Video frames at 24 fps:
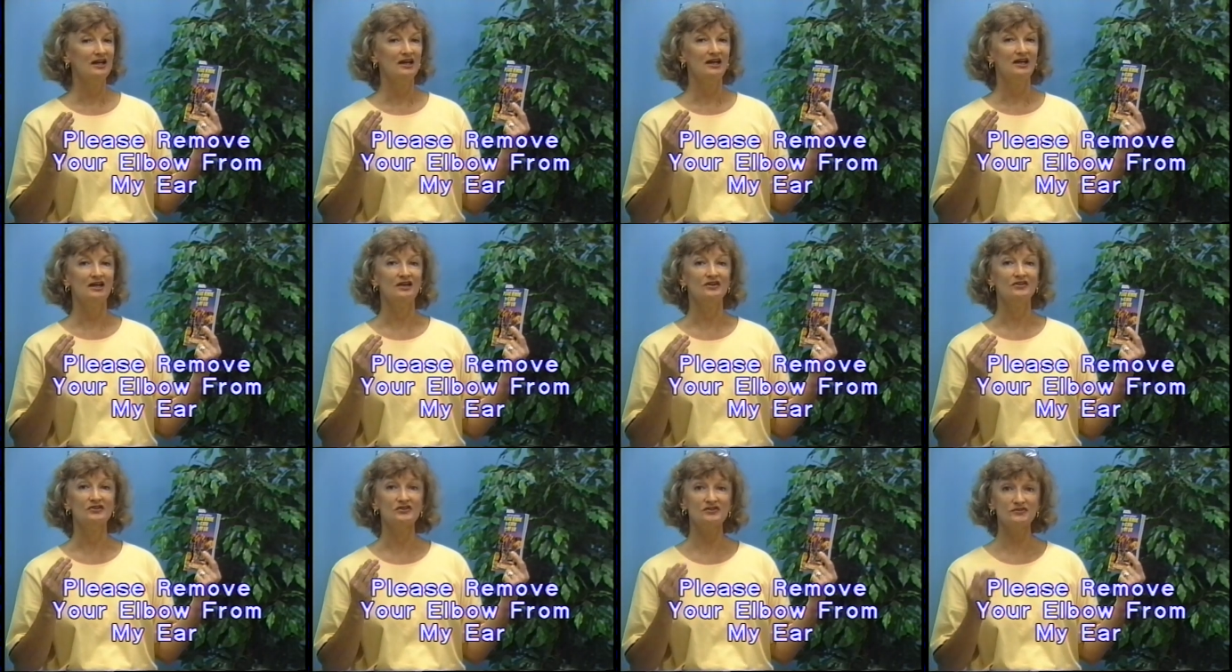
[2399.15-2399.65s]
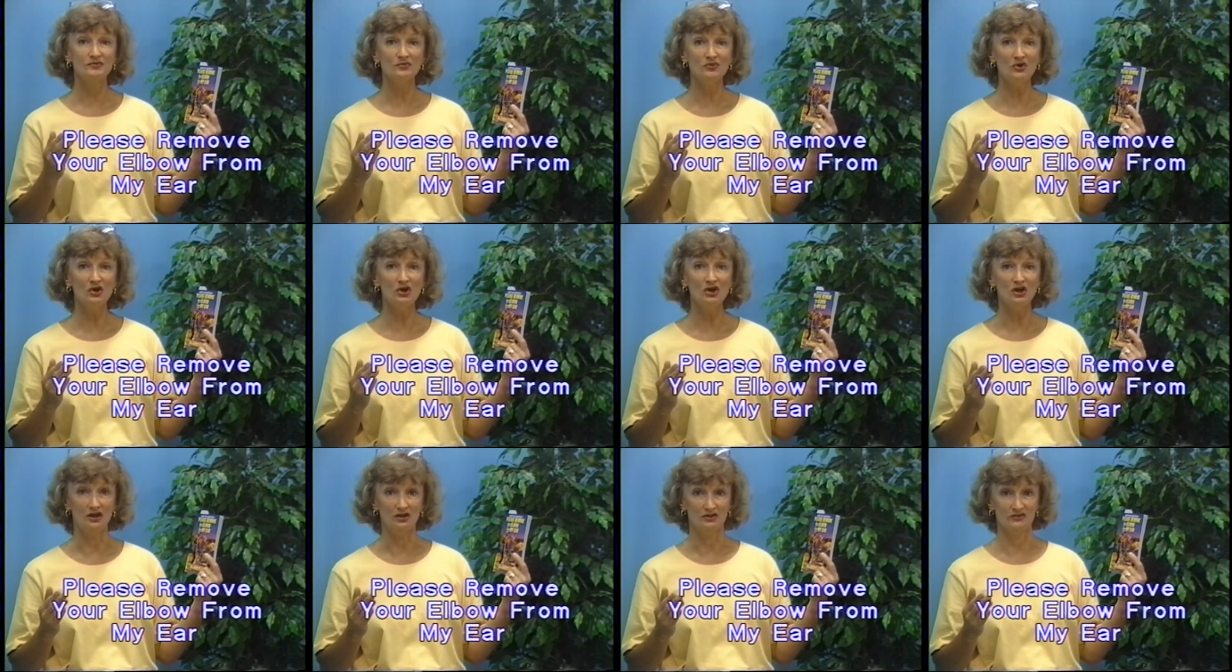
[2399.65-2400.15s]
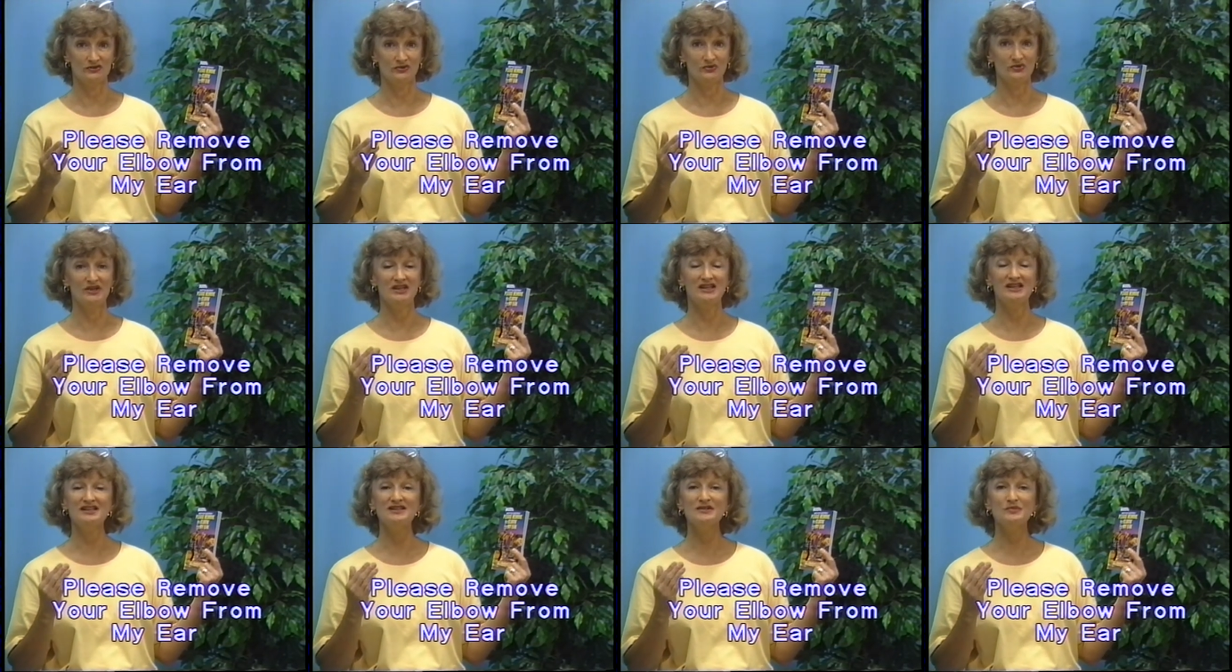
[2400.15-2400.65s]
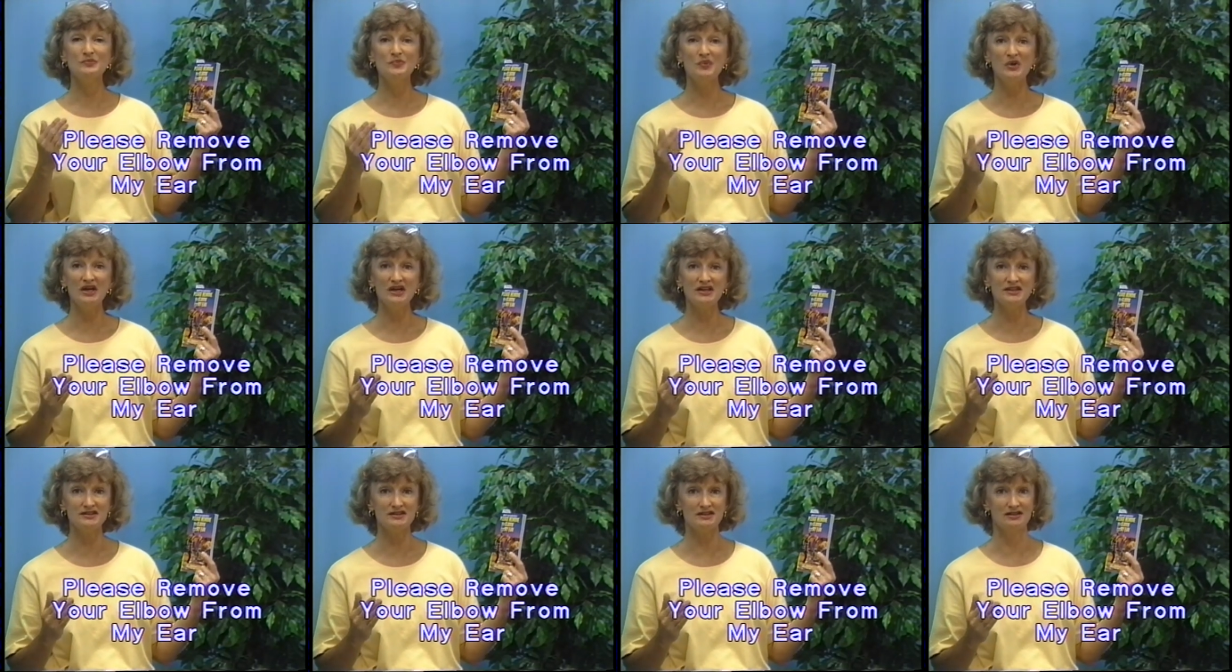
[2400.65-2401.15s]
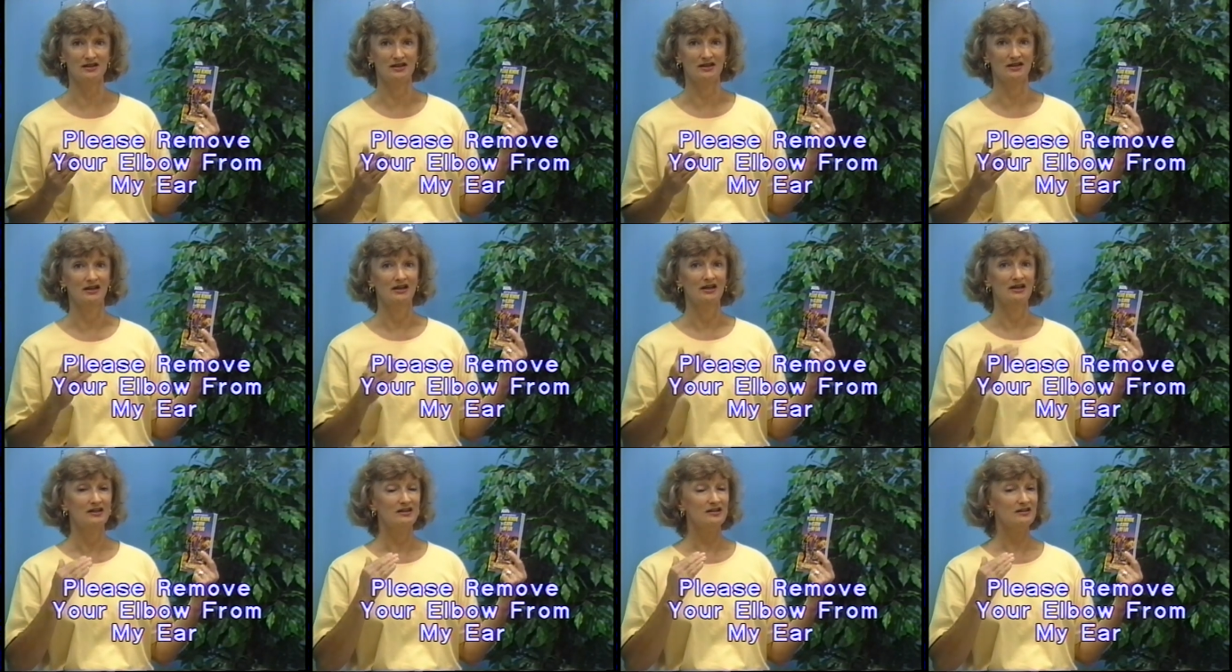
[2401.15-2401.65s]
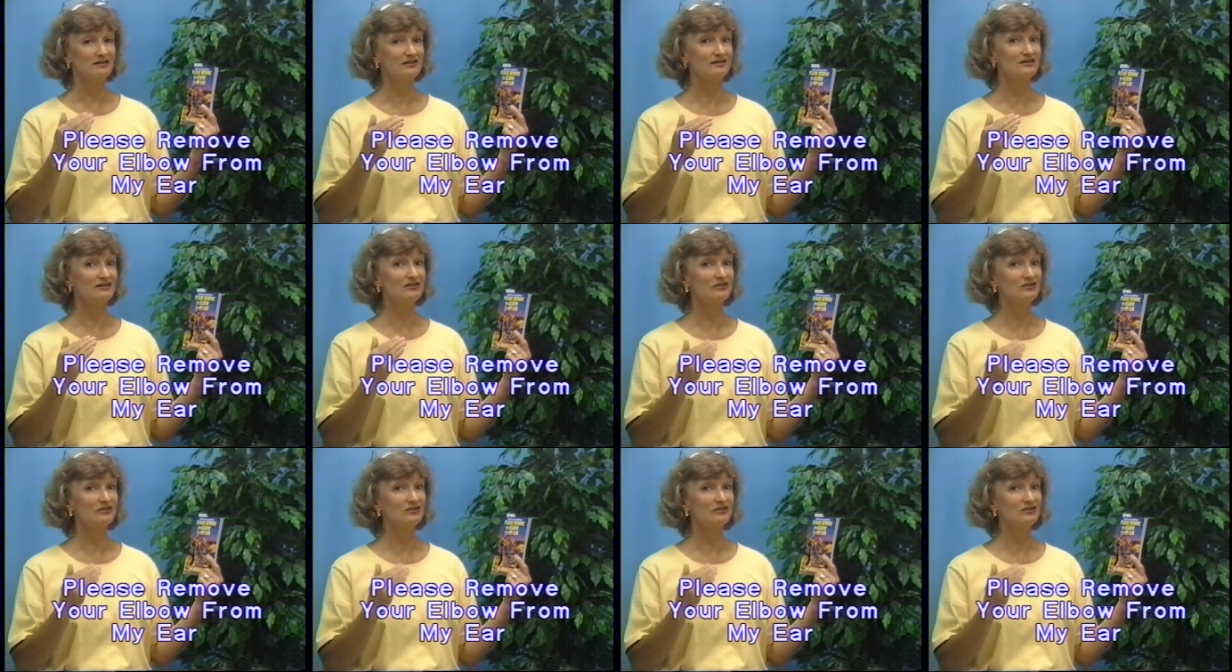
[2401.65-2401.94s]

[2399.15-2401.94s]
He's small, so he gets picked on. This is a